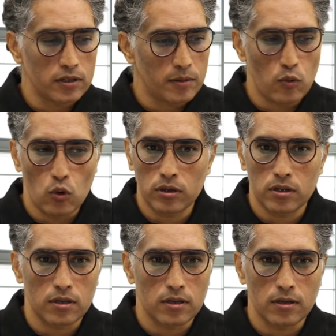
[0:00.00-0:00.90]
They're
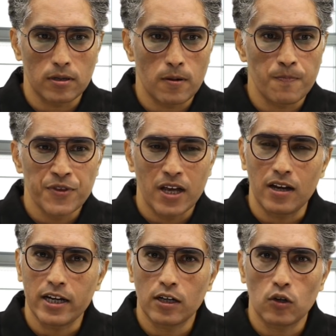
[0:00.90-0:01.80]
both a
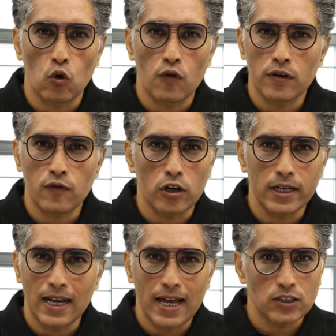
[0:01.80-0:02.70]
little over
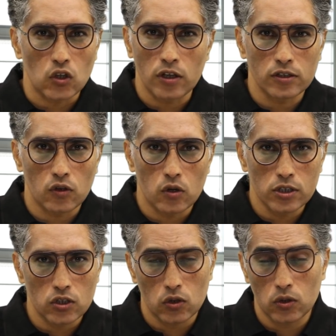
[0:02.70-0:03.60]
40 lakhs on the
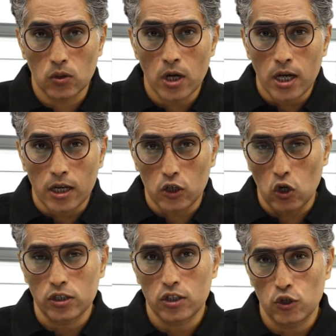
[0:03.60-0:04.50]
road, so
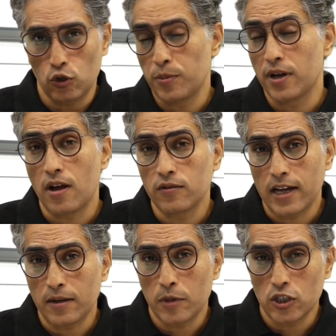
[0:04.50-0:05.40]
Gloster should be around
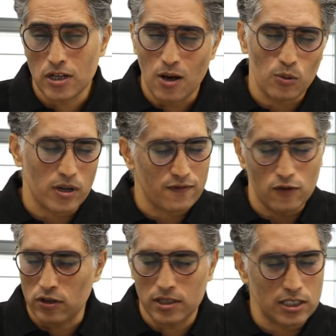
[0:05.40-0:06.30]
that much. Now of
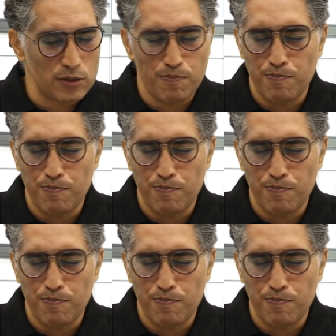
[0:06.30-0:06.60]
course it's